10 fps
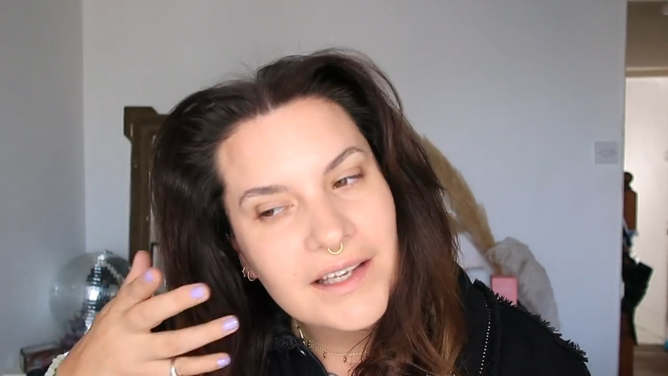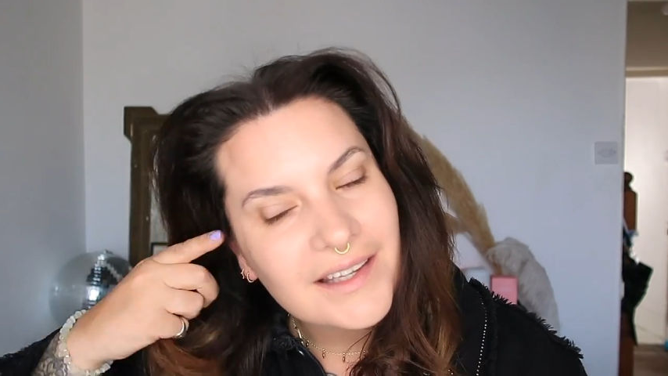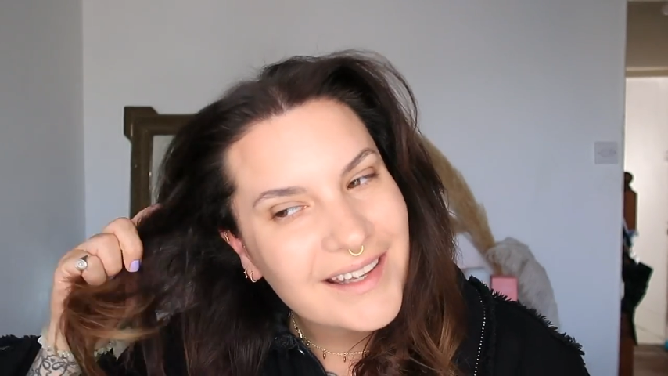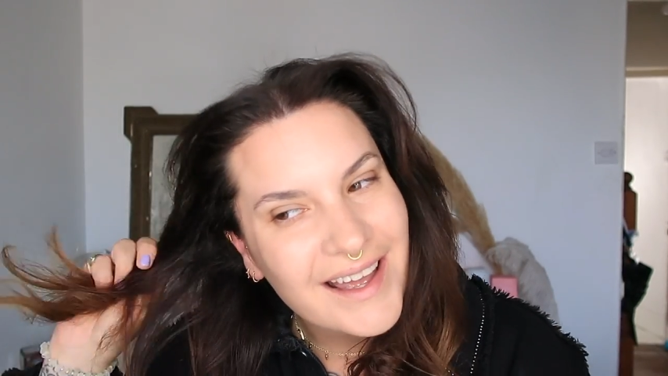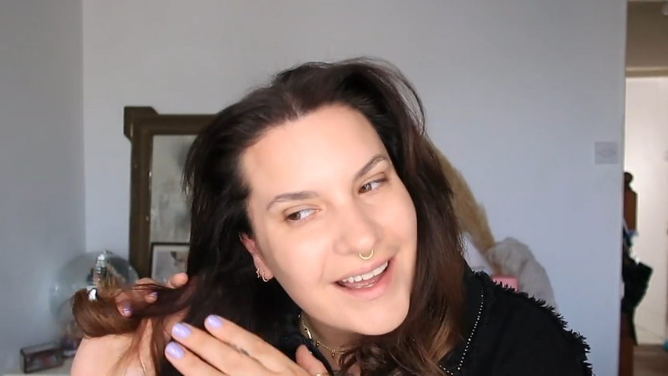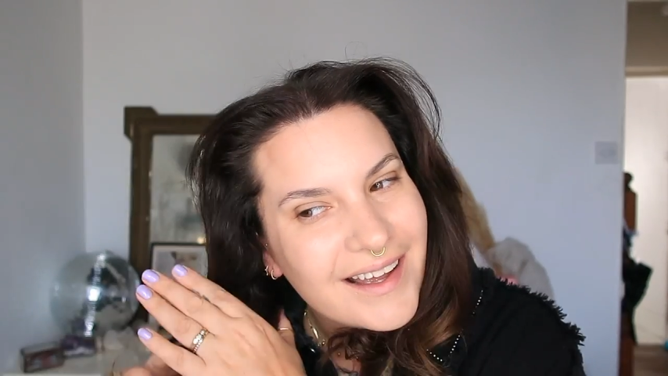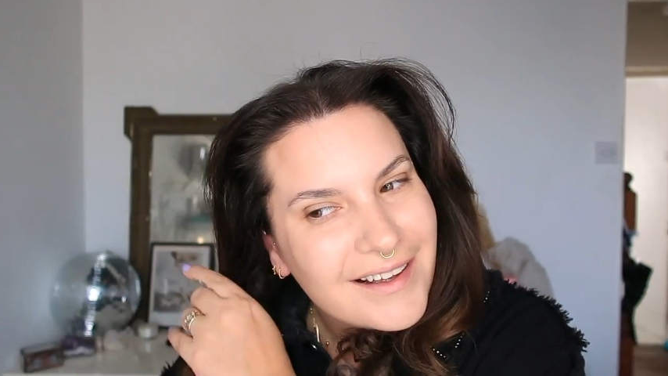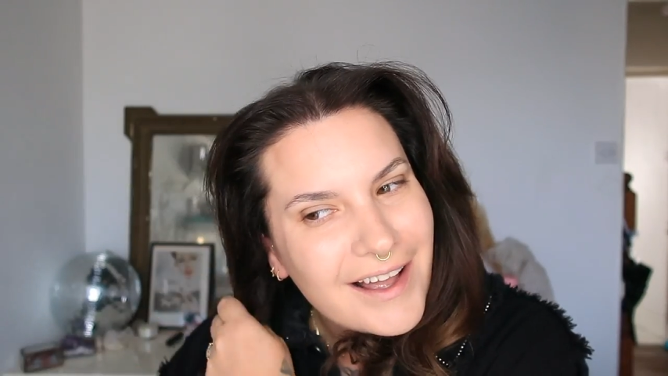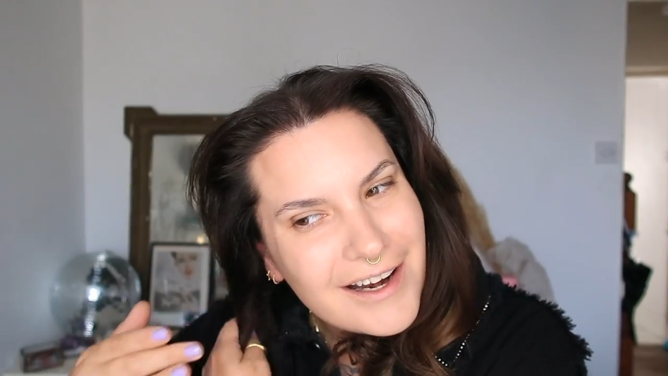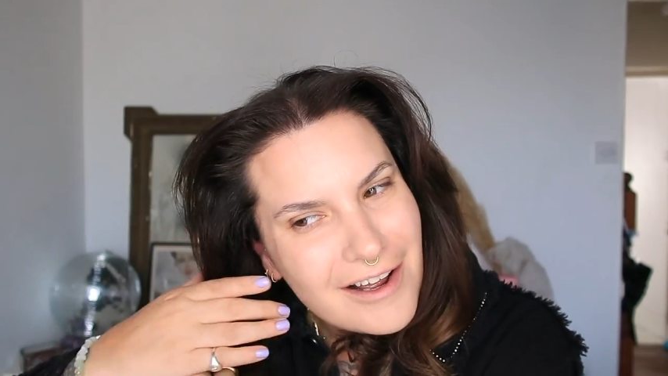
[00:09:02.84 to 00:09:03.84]
Yeah,
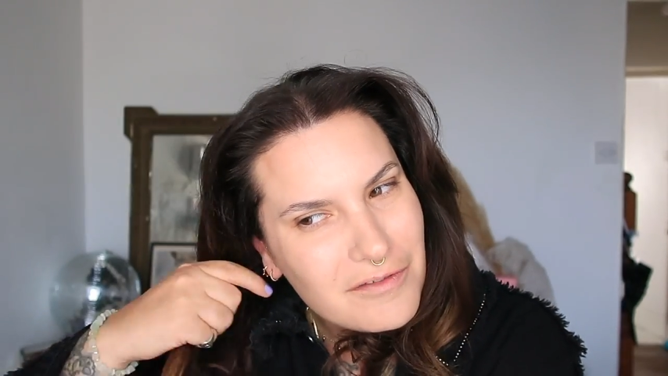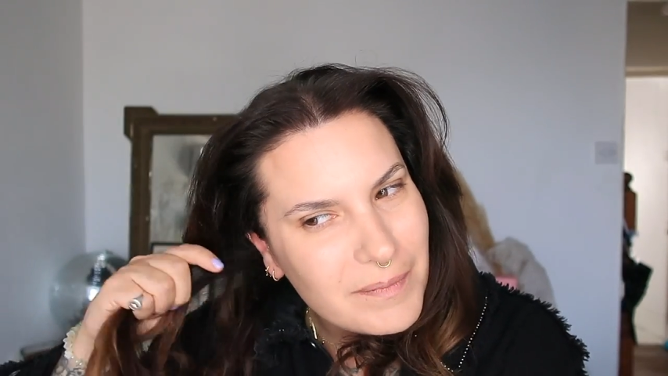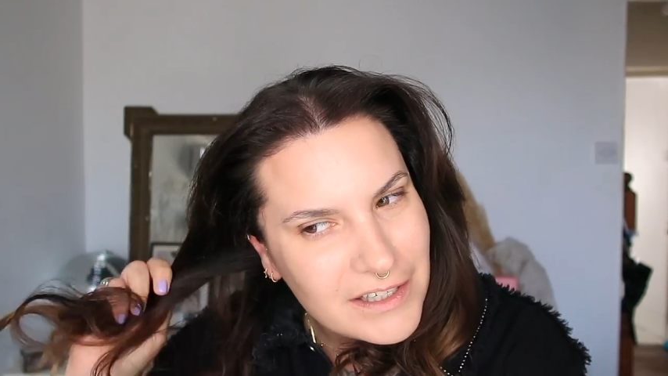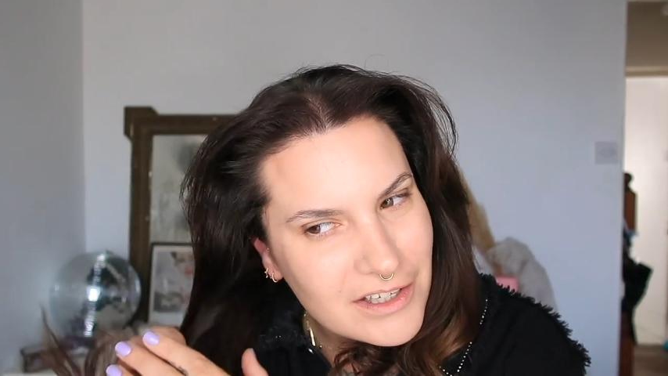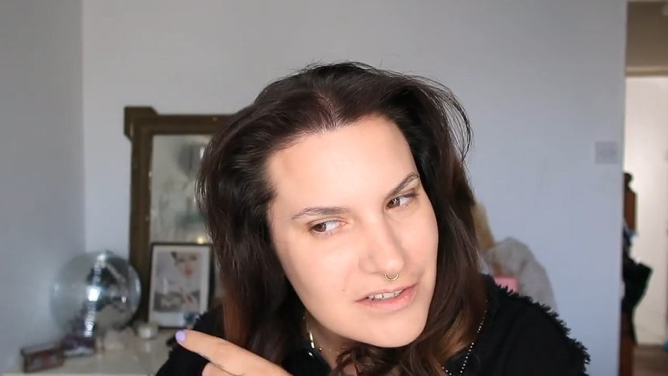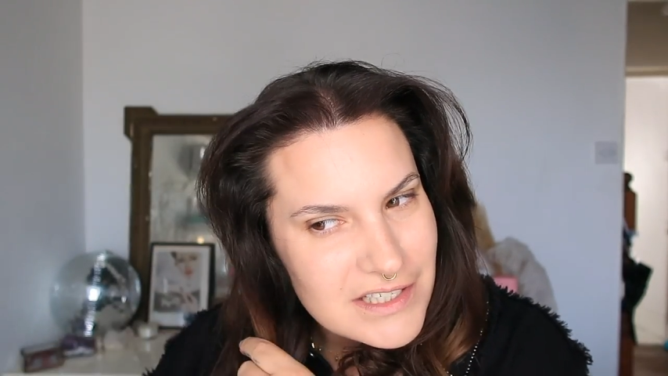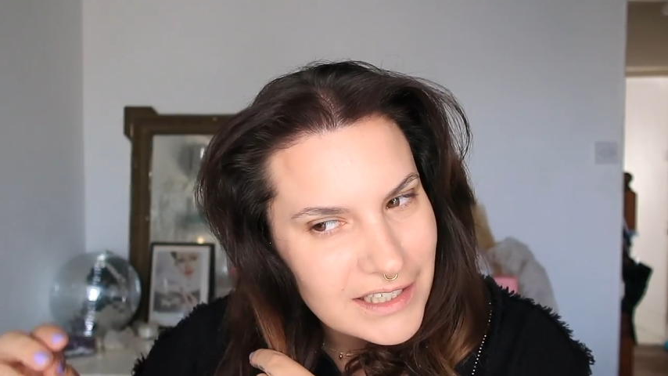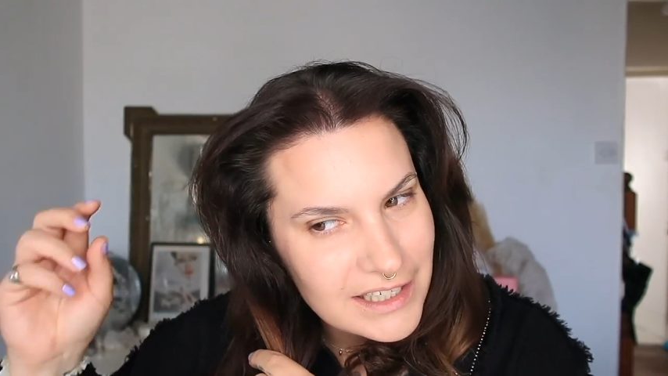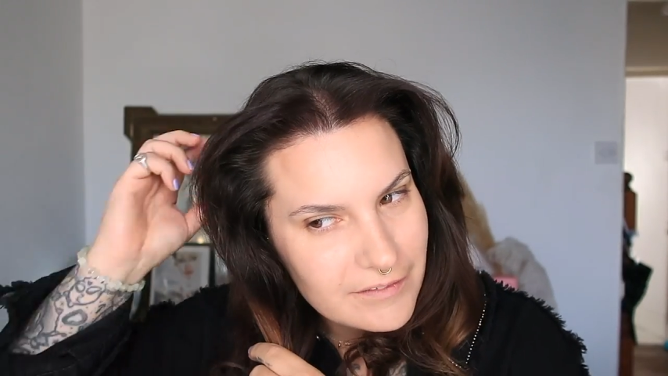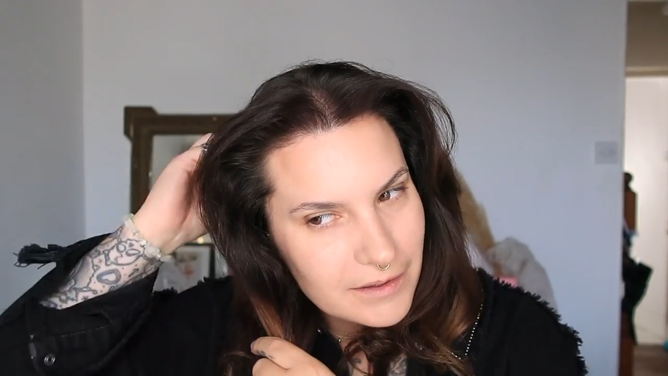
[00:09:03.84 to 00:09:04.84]
and I've been
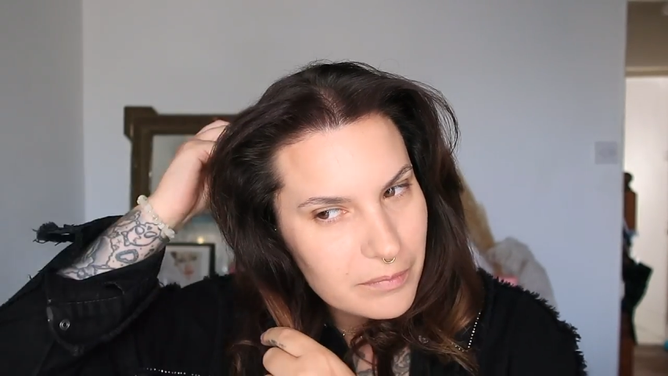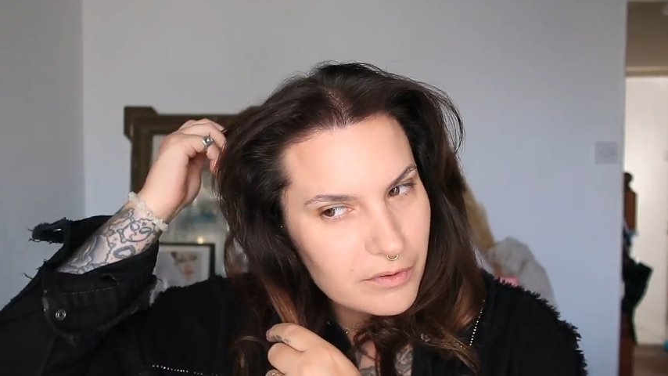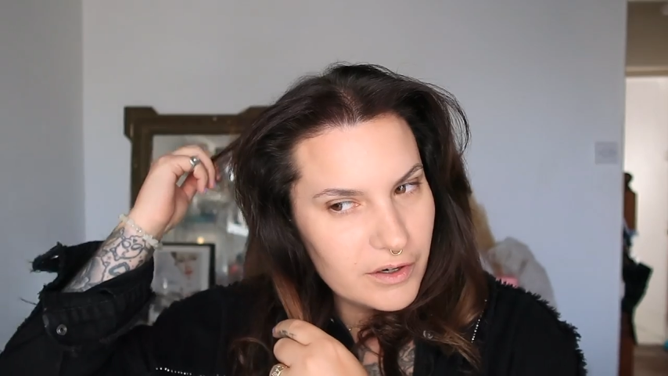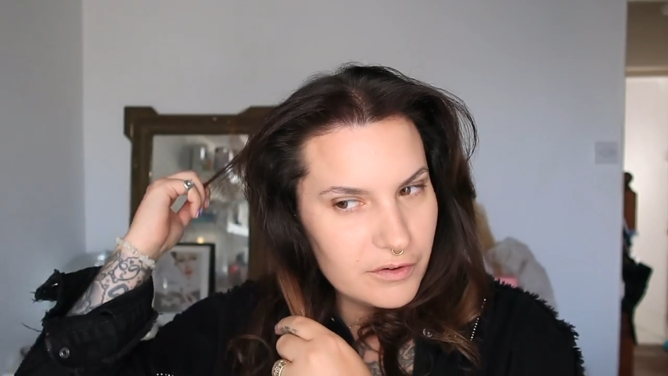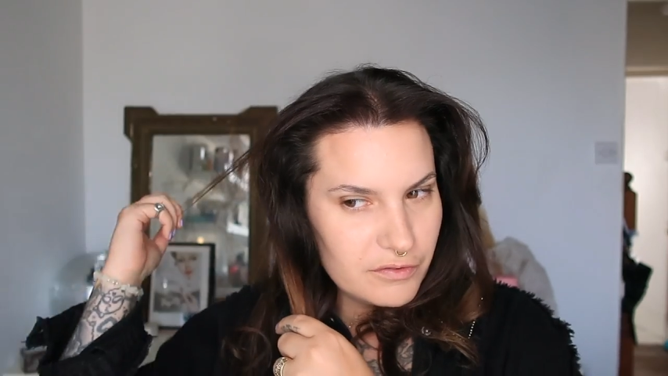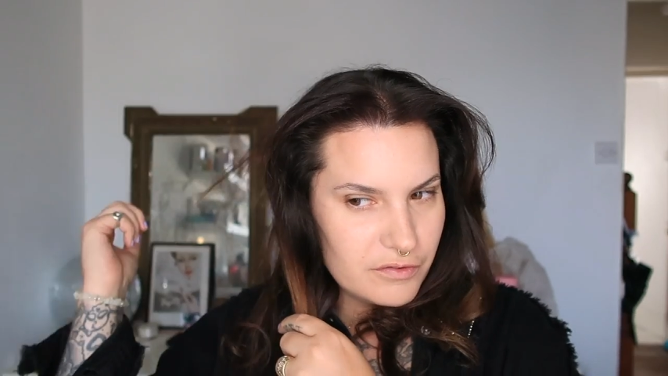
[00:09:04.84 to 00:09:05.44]
using Living Proof